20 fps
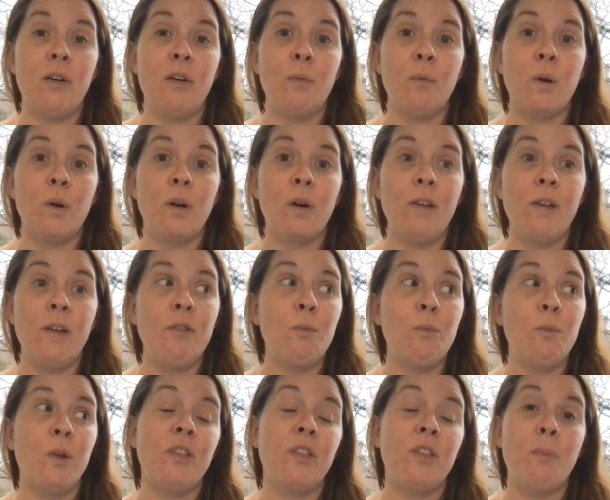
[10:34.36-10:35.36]
were,
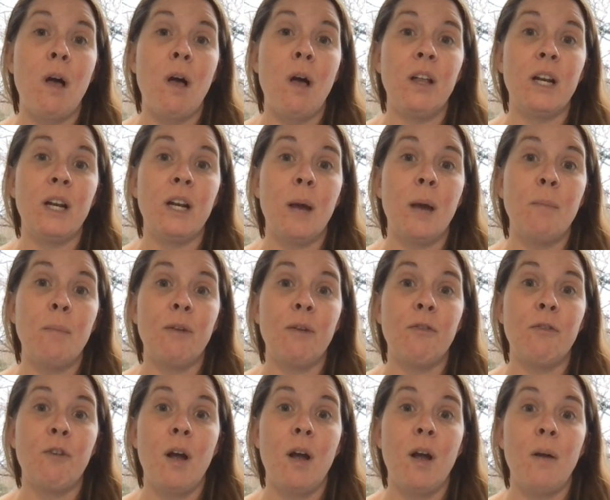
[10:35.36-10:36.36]
even with the pollen coming
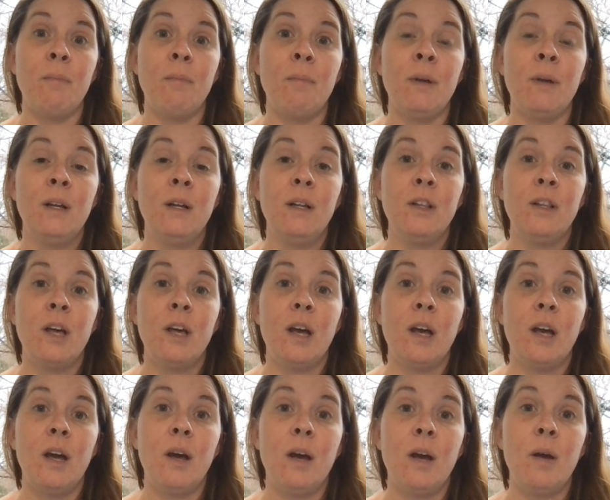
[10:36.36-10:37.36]
from
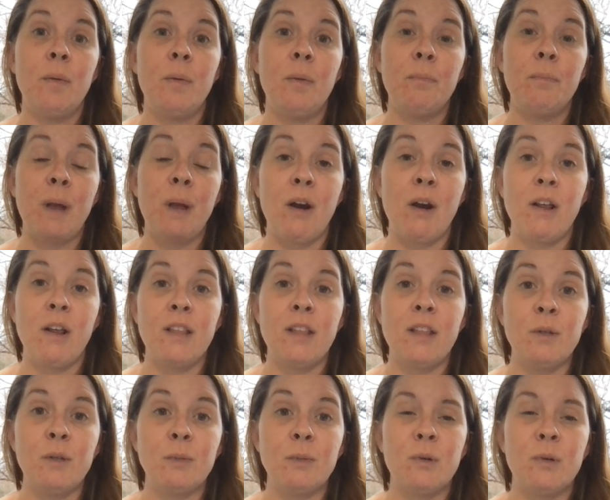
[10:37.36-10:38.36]
the parent
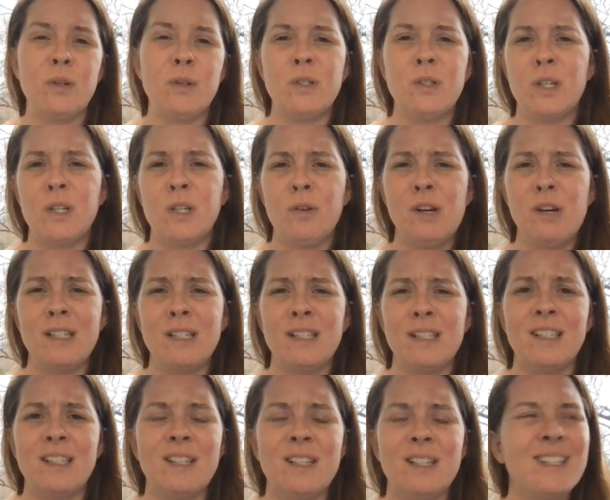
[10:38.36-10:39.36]
that was producing green
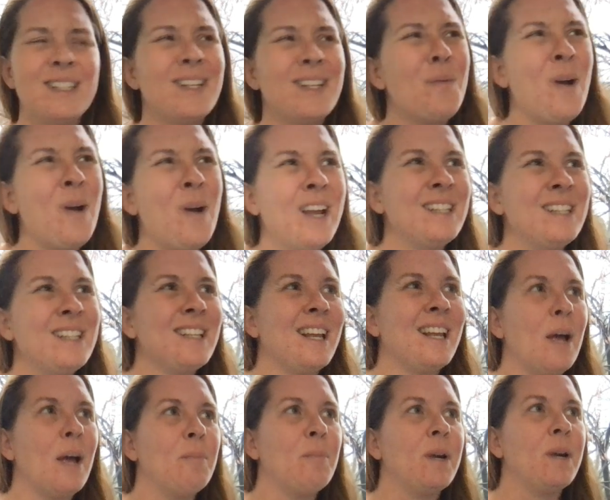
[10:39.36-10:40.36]
seeds. So he's like, why is that
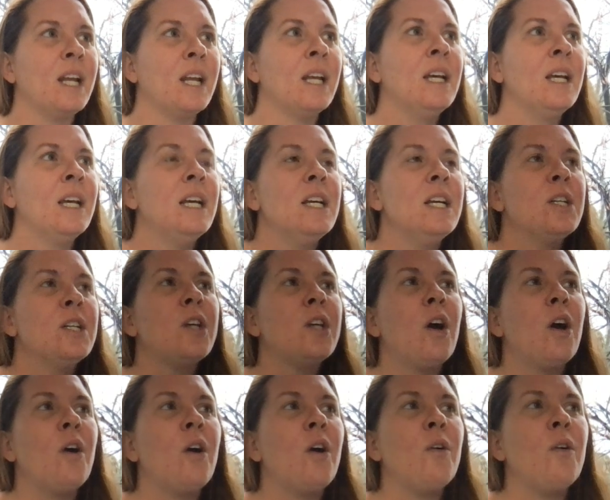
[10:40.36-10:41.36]
happening?
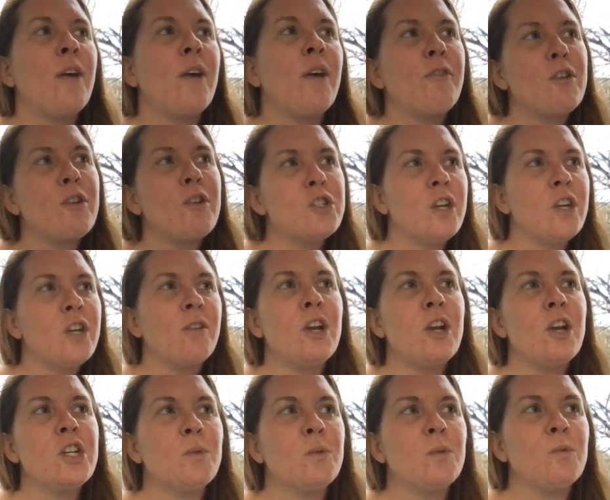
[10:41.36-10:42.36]
So that first
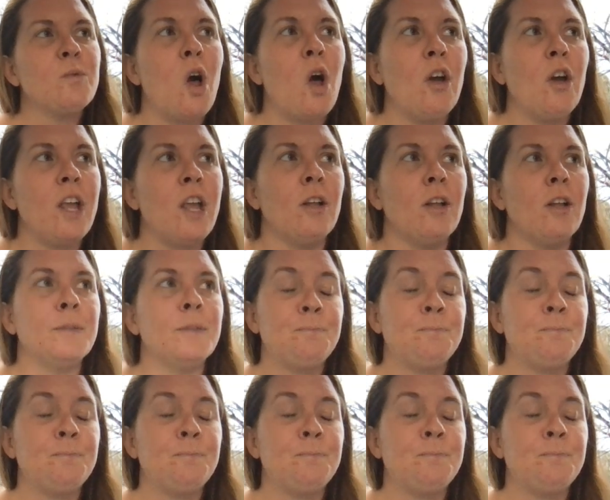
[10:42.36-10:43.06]
generation is all yellow.